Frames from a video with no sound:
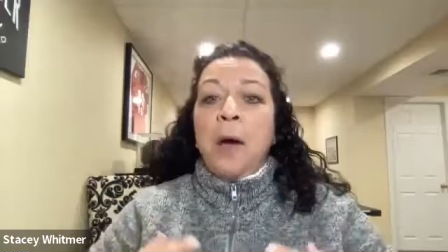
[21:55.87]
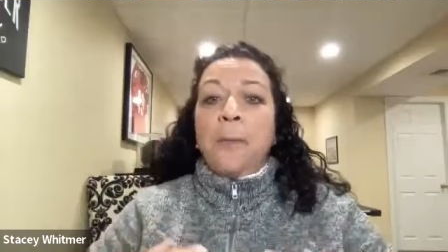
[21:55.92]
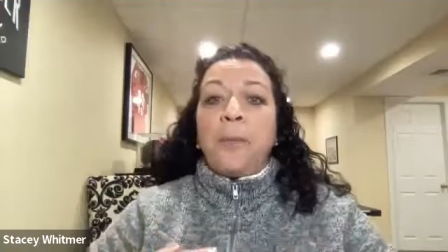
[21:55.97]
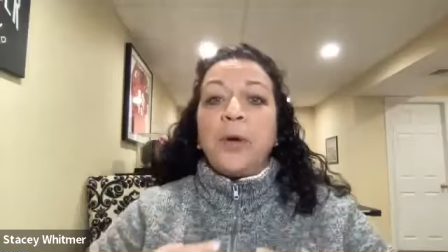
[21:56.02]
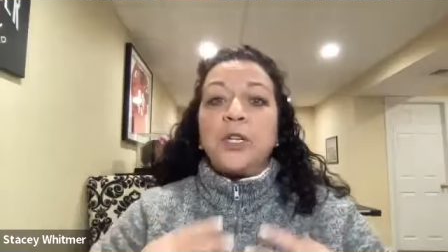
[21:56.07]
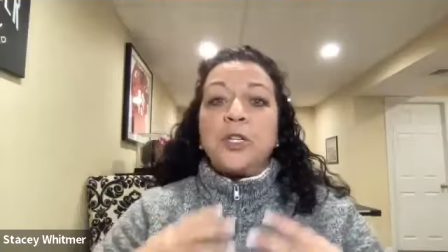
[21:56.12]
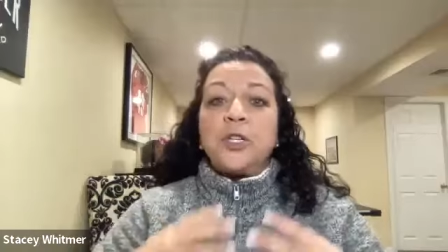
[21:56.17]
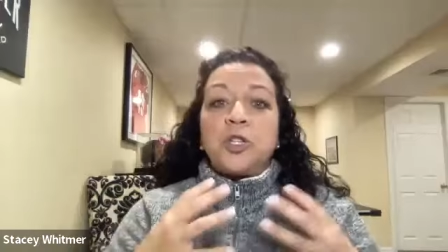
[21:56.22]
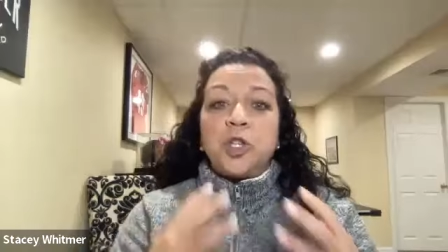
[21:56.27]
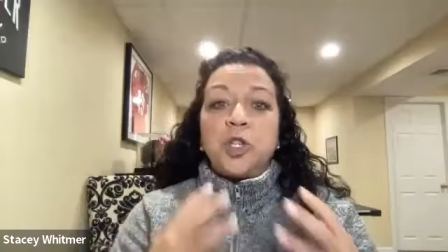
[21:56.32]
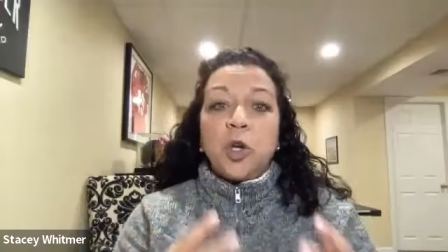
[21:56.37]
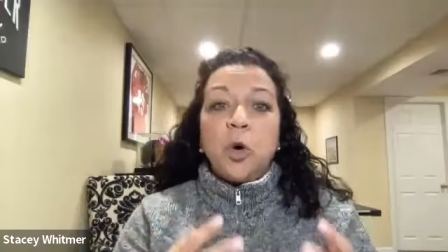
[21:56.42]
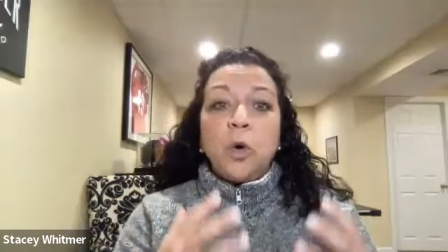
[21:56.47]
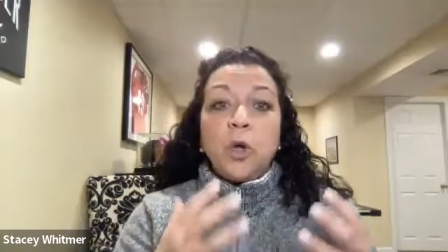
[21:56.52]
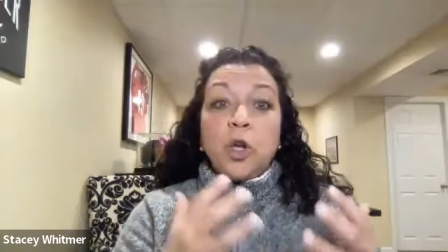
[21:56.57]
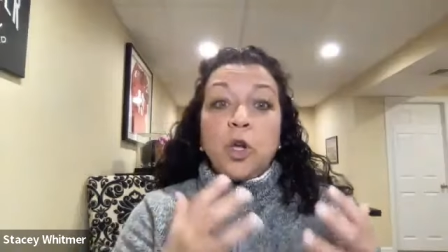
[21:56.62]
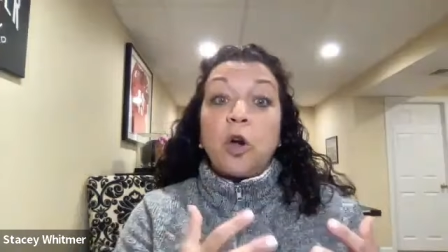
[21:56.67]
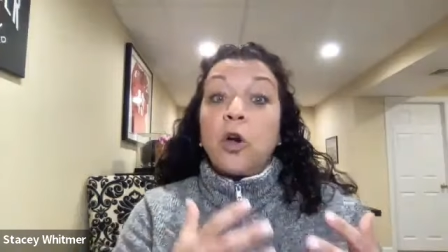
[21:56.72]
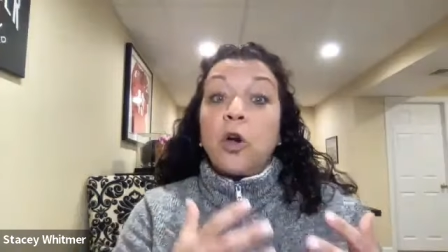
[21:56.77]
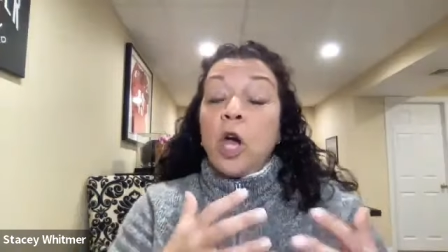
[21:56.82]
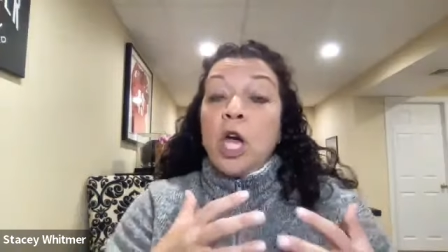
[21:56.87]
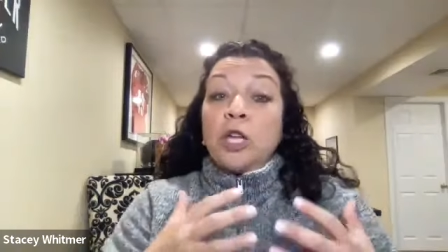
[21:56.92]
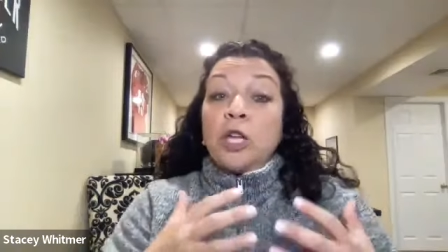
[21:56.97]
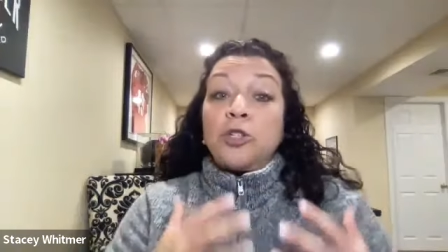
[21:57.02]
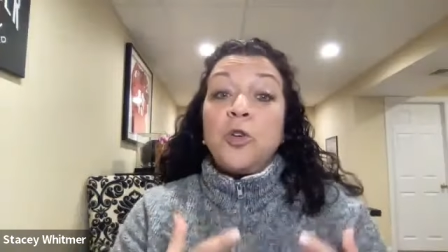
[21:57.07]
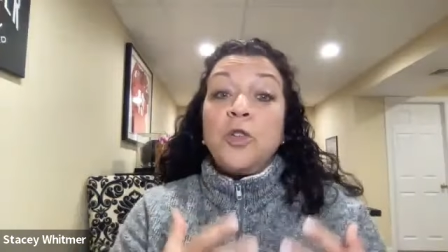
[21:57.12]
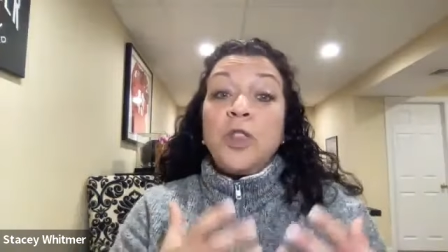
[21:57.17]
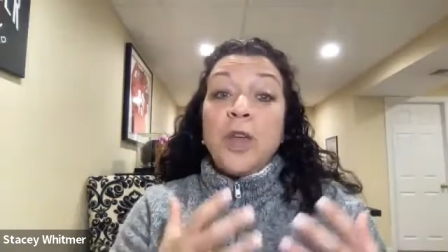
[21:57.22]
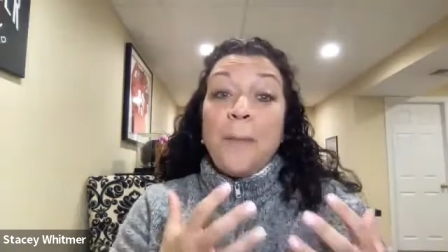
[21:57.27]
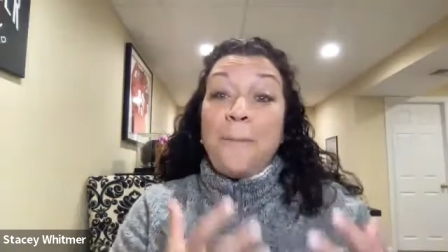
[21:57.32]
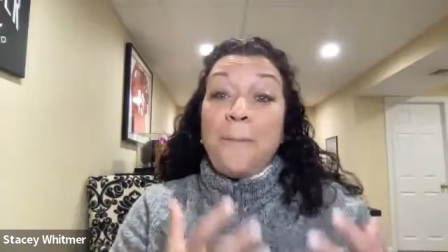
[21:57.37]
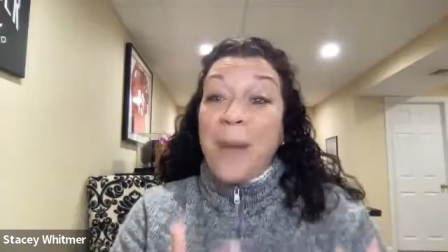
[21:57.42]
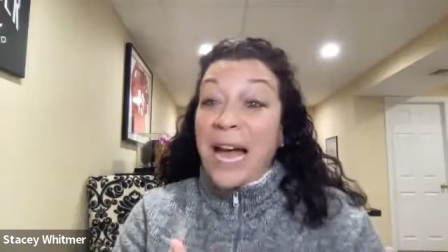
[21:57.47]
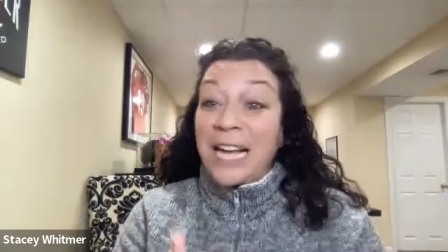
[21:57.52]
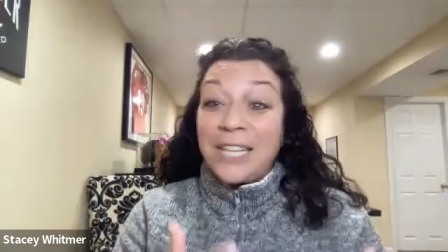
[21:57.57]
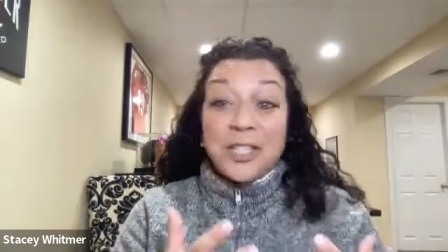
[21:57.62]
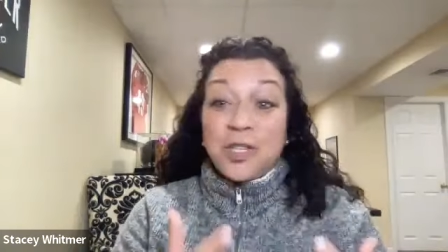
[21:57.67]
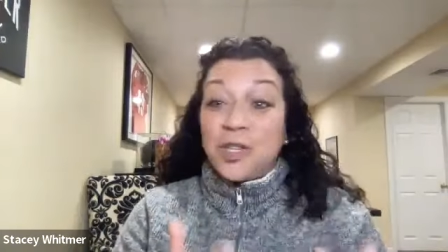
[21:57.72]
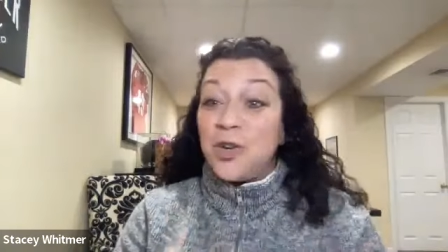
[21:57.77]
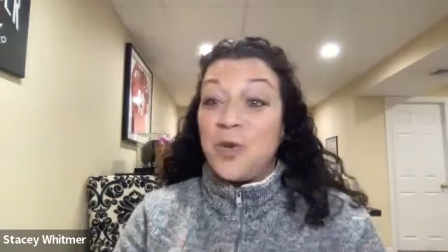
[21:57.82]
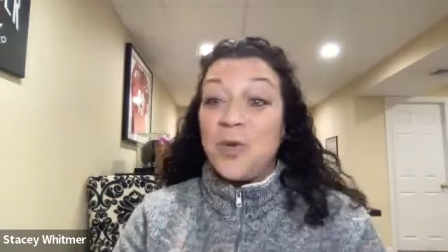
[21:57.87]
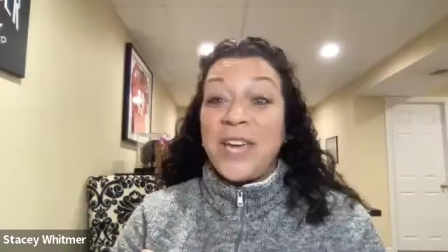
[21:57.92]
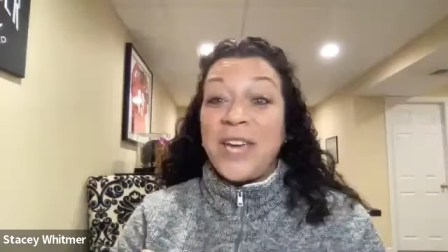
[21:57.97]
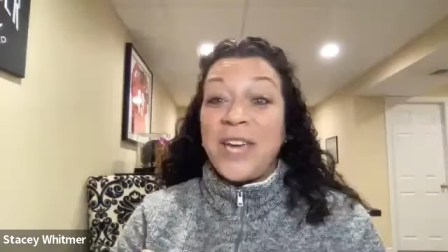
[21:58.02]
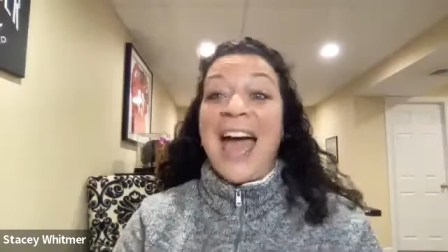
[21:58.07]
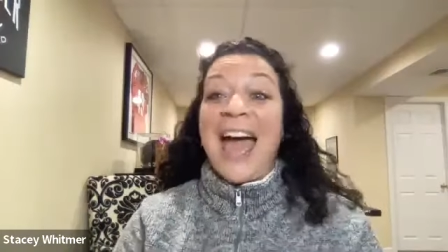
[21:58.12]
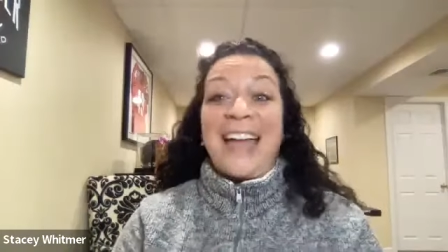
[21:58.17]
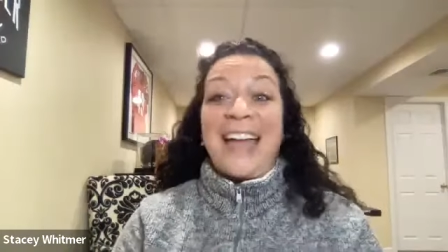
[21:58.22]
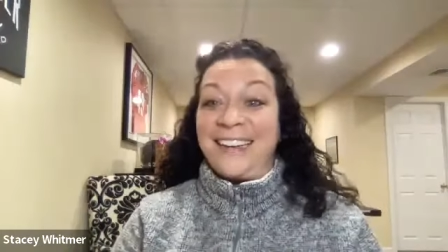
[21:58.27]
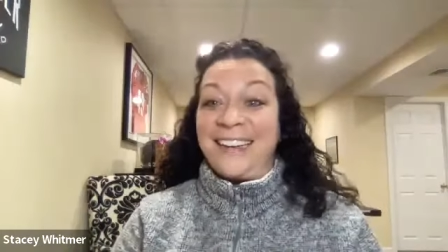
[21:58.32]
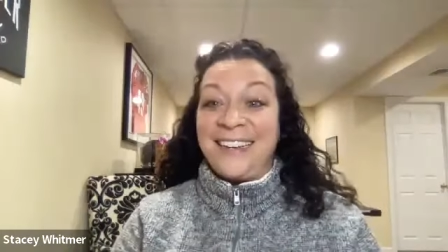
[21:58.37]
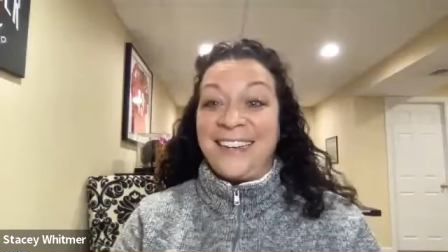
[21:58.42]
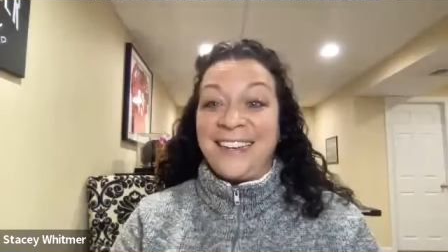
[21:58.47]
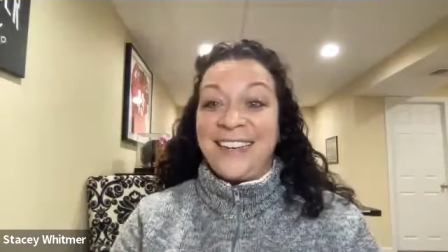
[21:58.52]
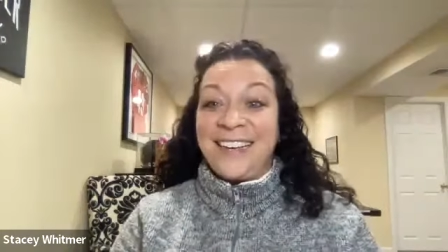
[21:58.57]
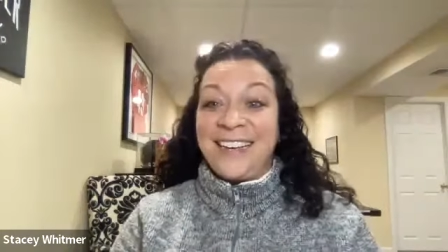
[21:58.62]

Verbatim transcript: but do your do the best you can